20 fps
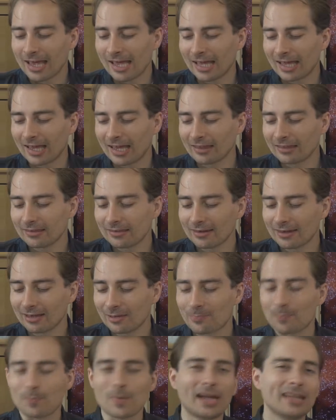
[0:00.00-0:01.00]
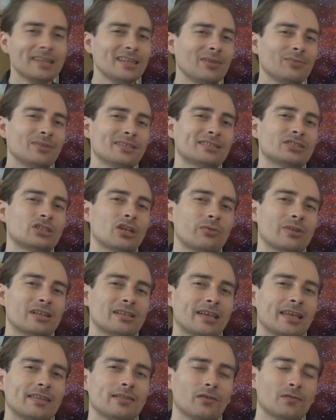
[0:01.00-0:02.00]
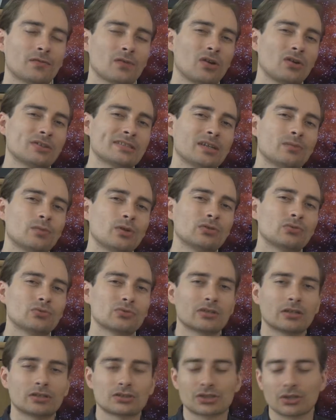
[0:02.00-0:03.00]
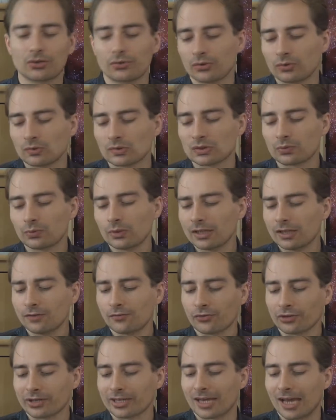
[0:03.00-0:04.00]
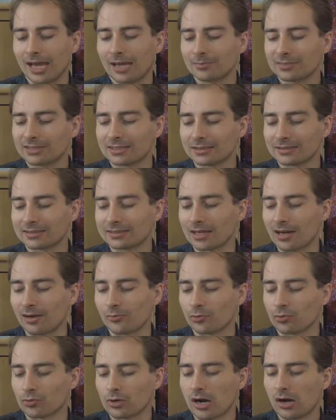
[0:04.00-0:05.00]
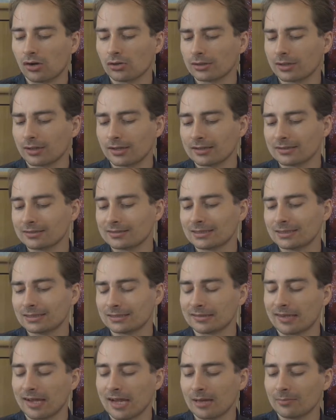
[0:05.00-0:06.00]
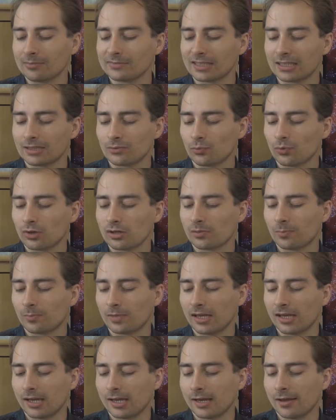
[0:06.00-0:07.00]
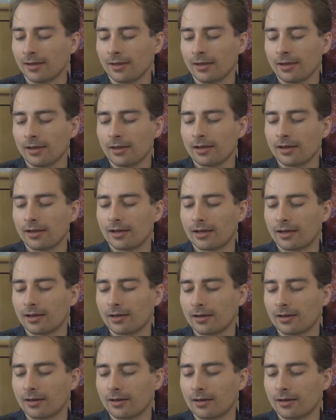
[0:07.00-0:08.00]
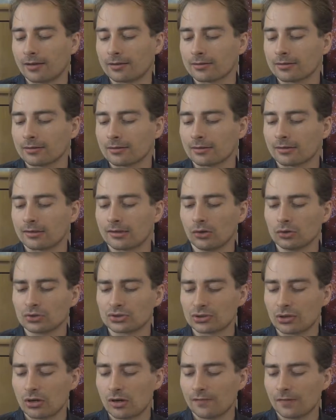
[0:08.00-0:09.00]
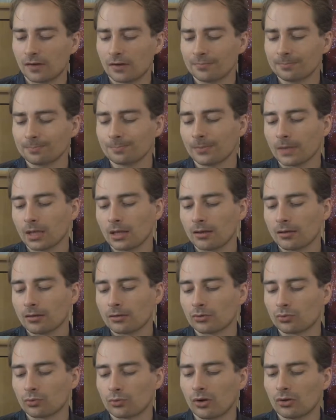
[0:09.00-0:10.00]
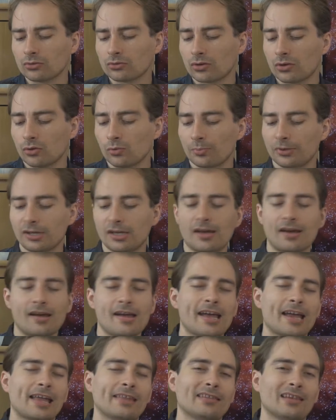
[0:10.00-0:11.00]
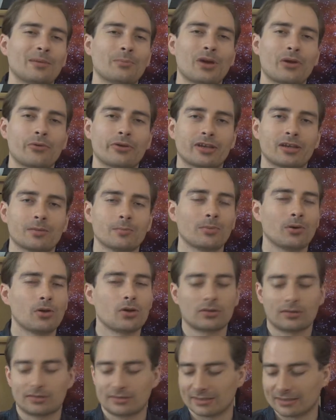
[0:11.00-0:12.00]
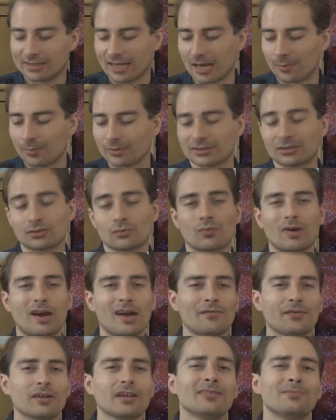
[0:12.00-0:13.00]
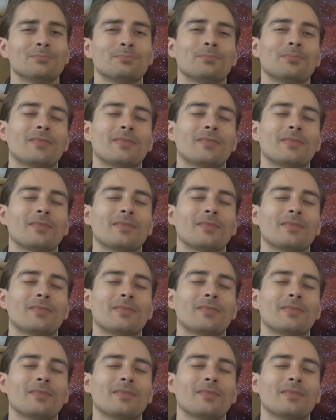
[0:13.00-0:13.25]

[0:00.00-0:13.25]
And my name is Gerald, and of course I want to show you 3 different games this time around, and this time that will be Go Surfer, Drawtopia and American Block Sniper Survival.